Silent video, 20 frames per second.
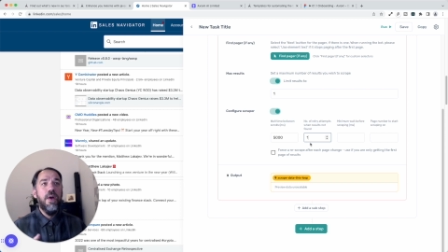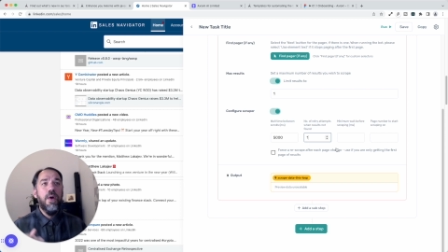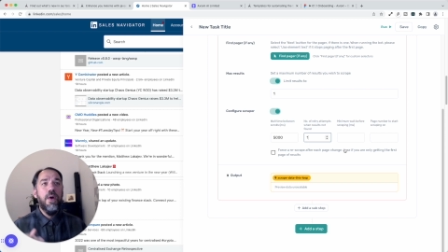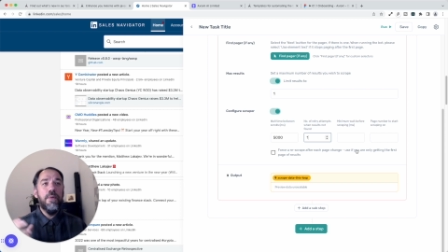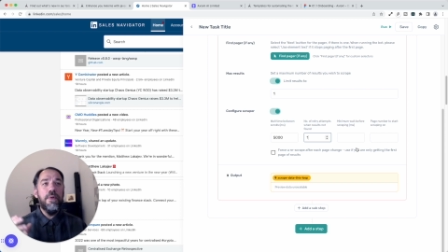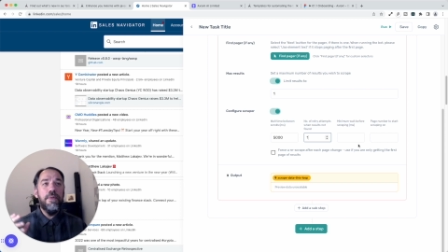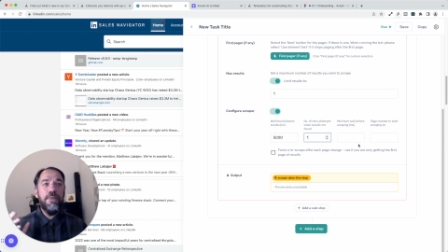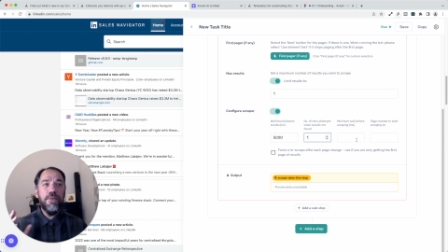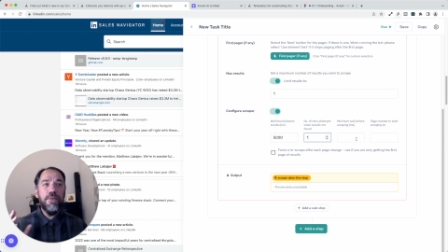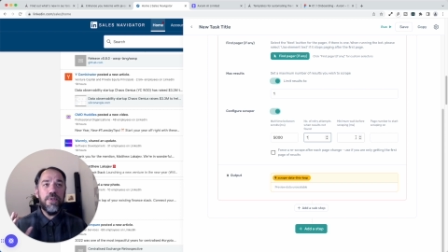
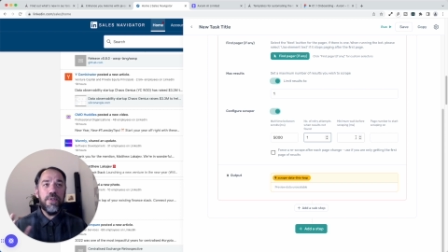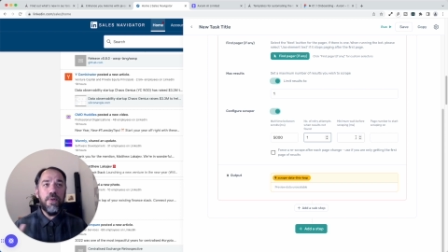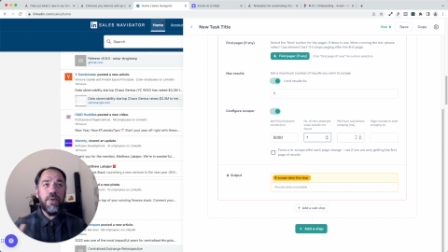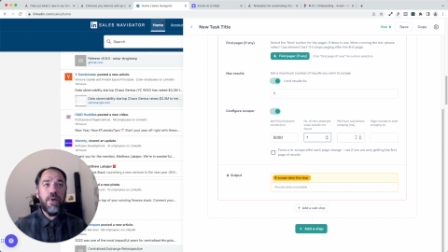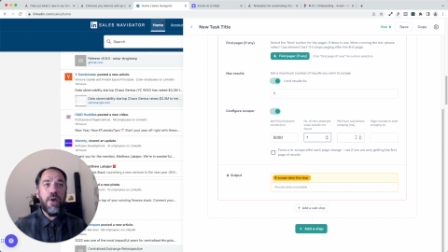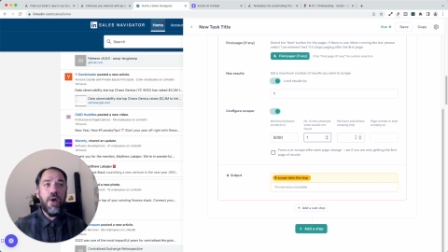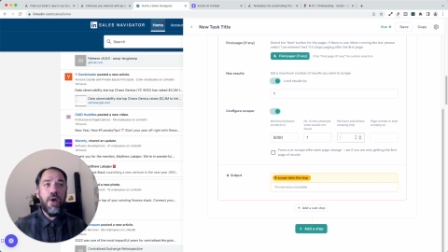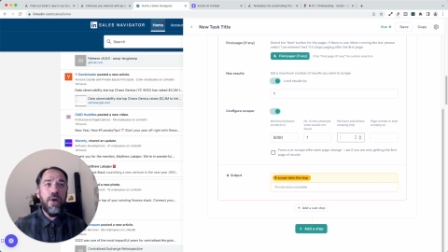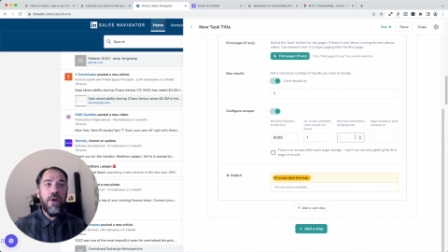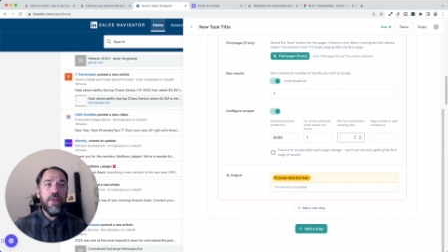We've also
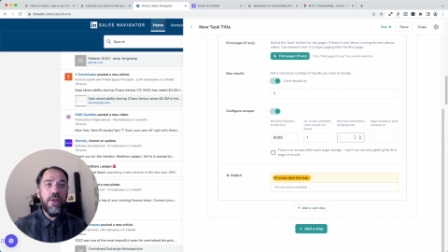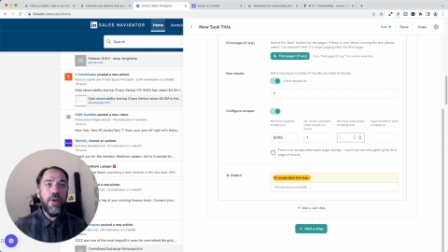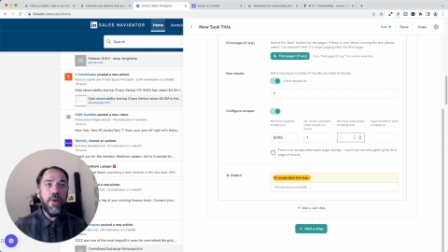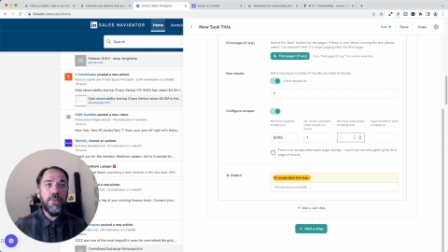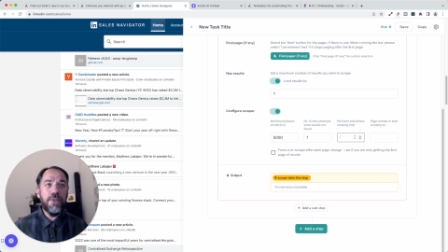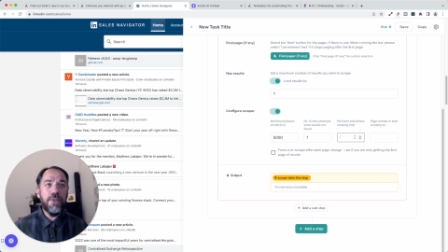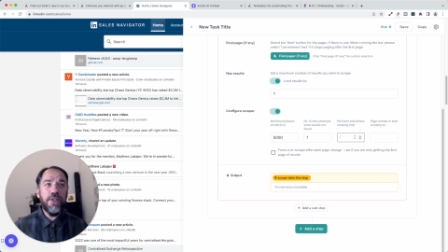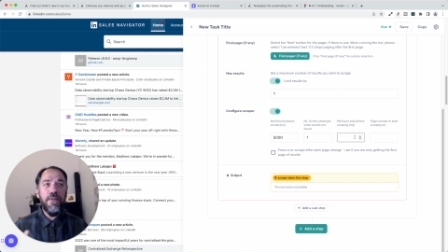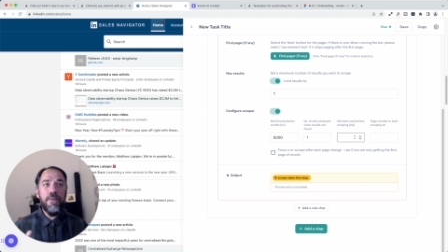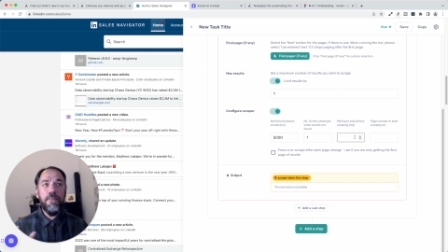got the
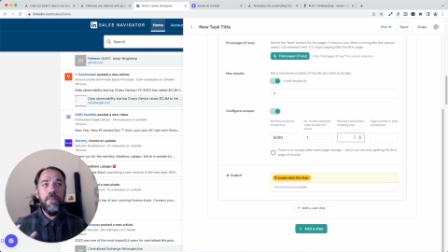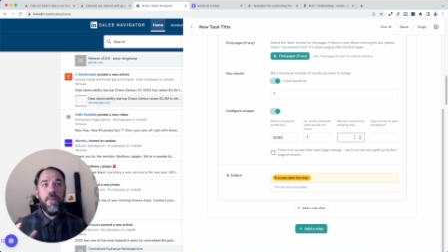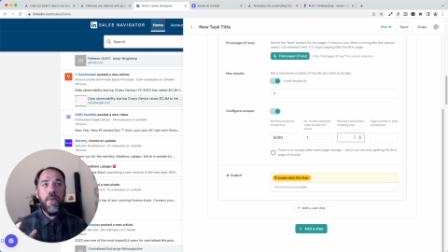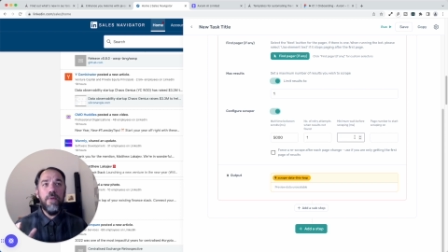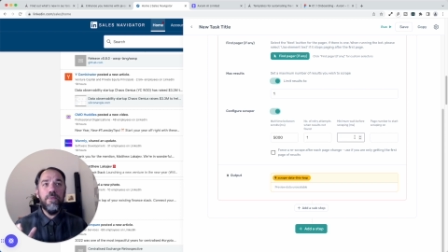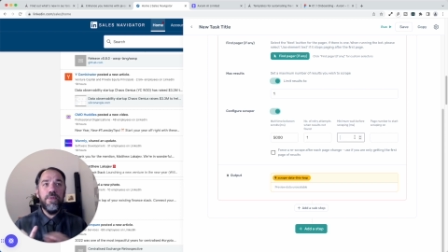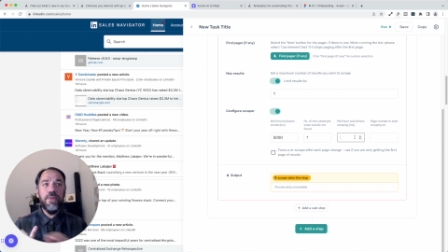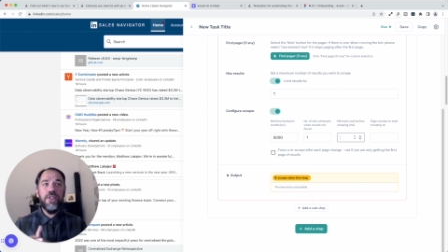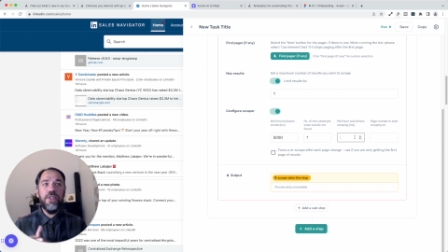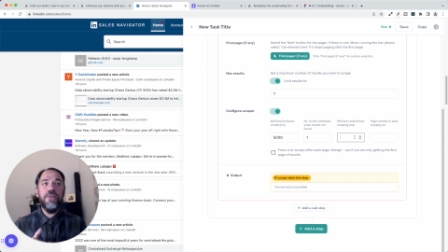option of
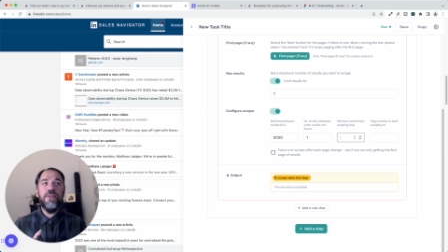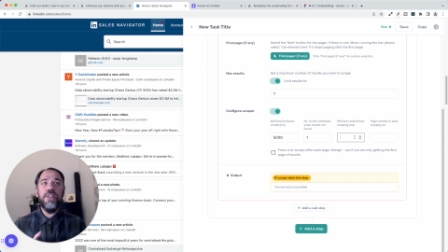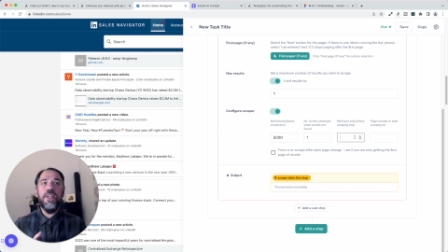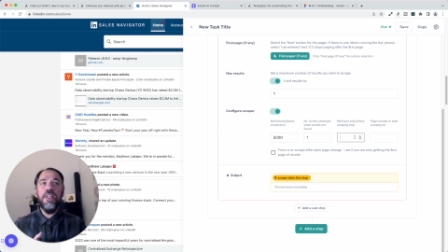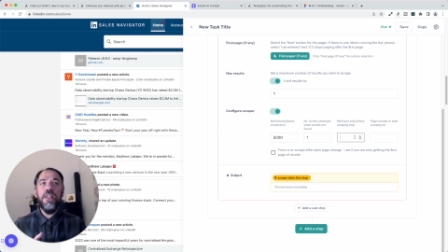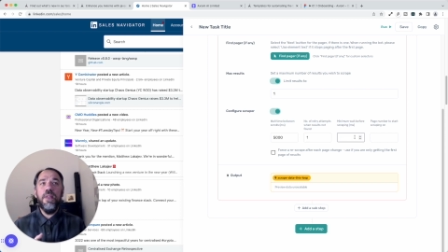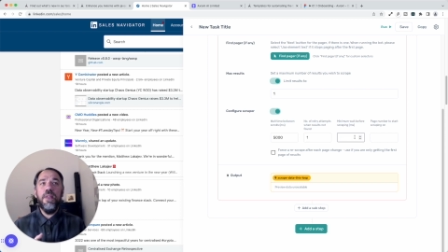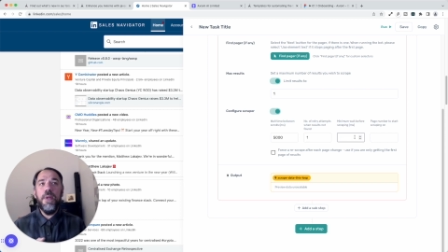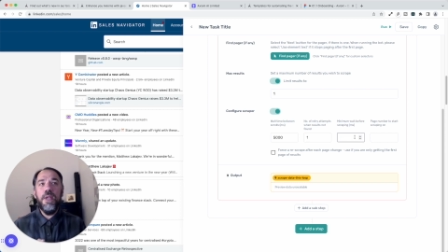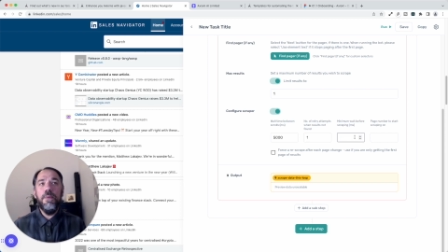reducing the
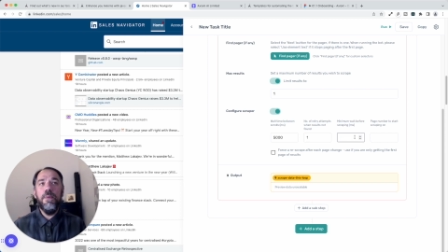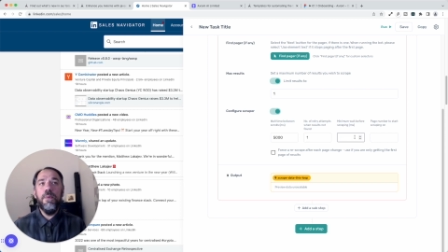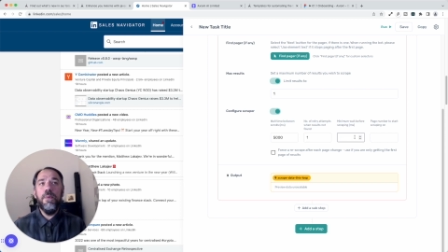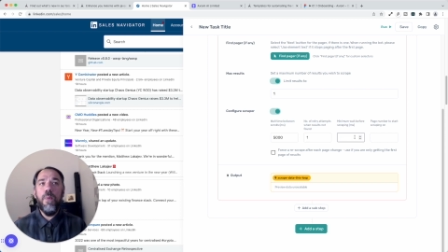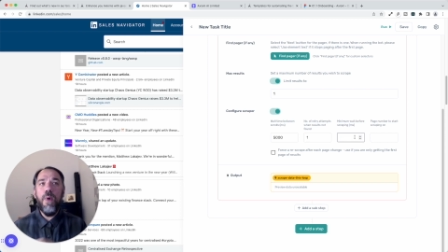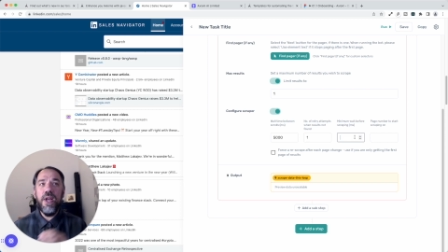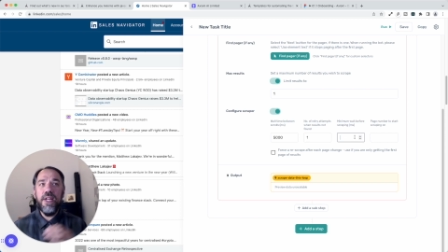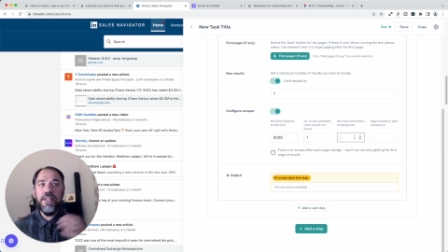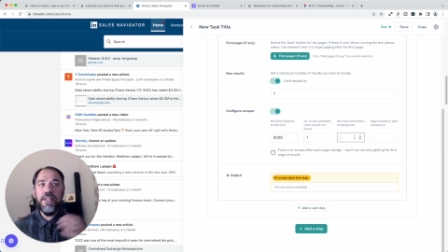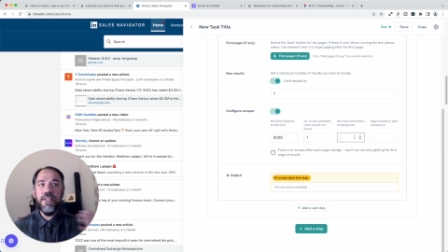minimum
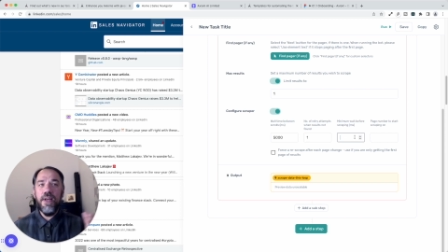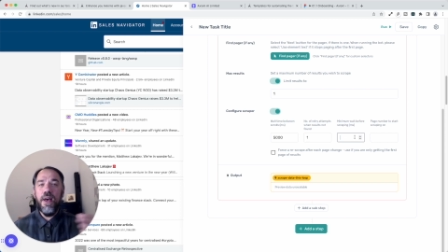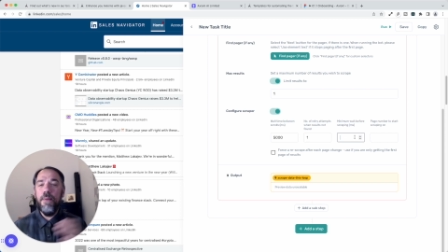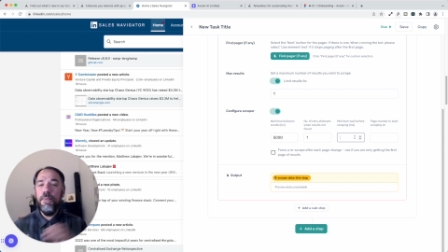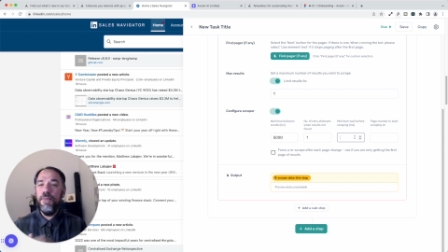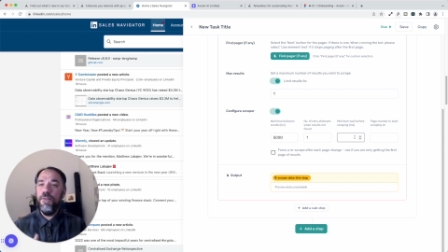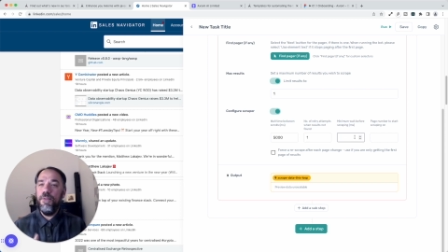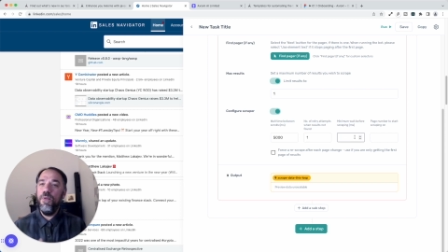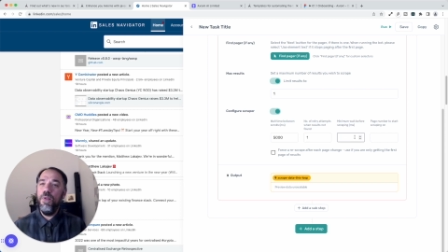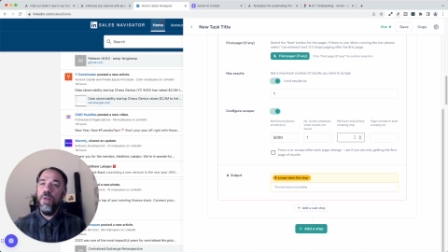wait time
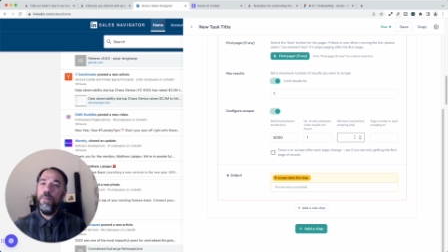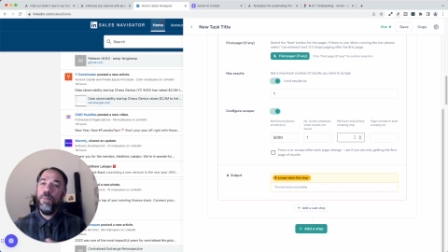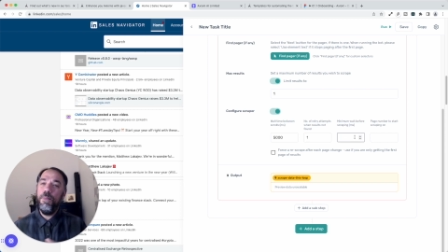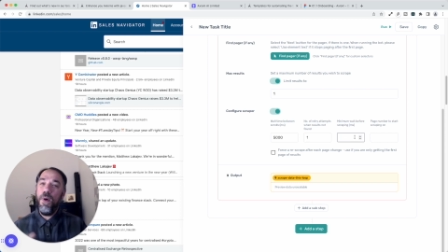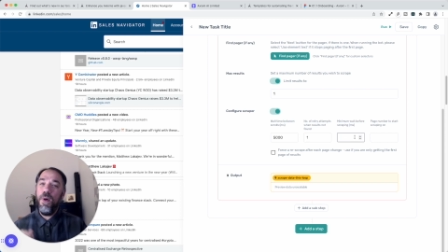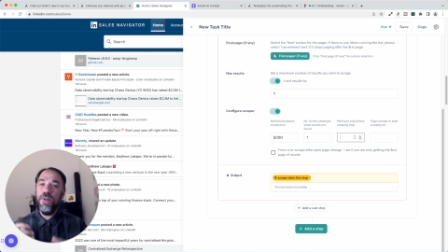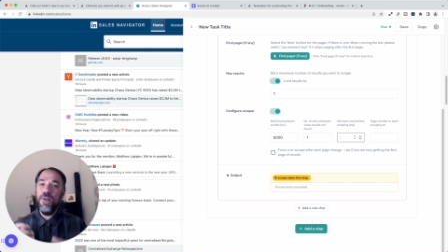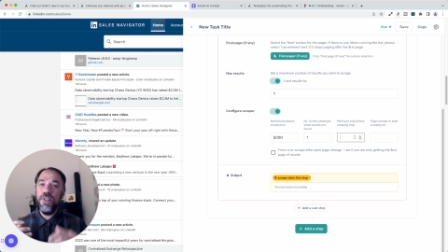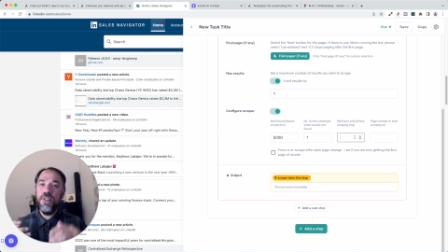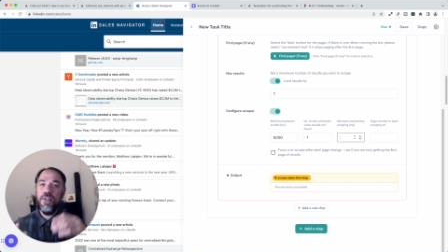before the
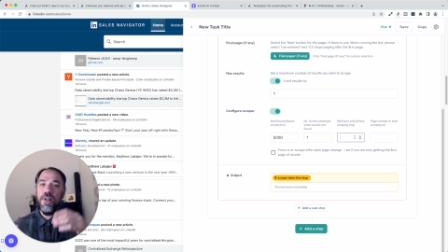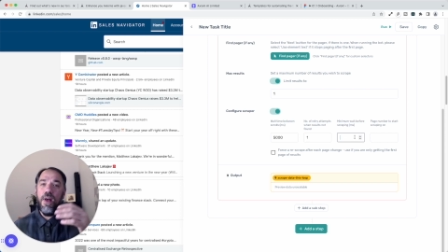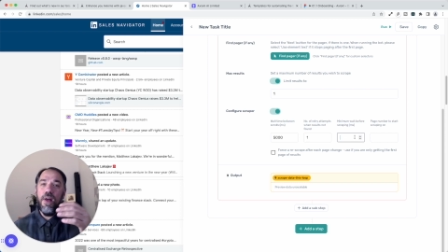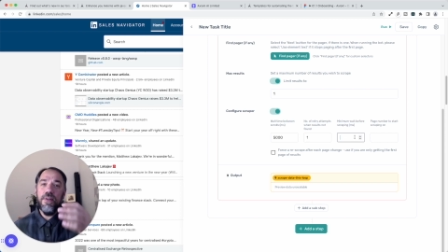bot starts